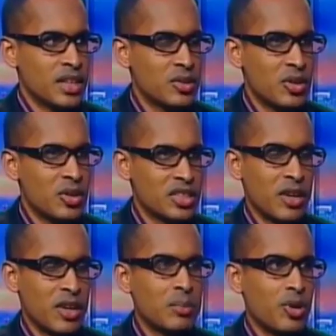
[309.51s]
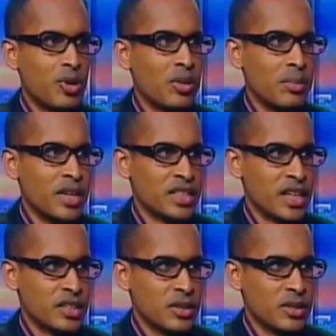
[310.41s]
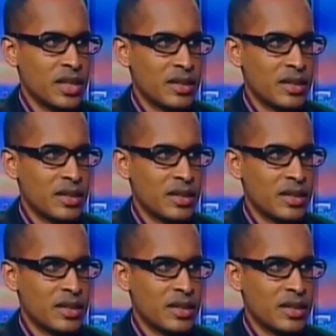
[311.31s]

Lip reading: So it's quite broad-based actually.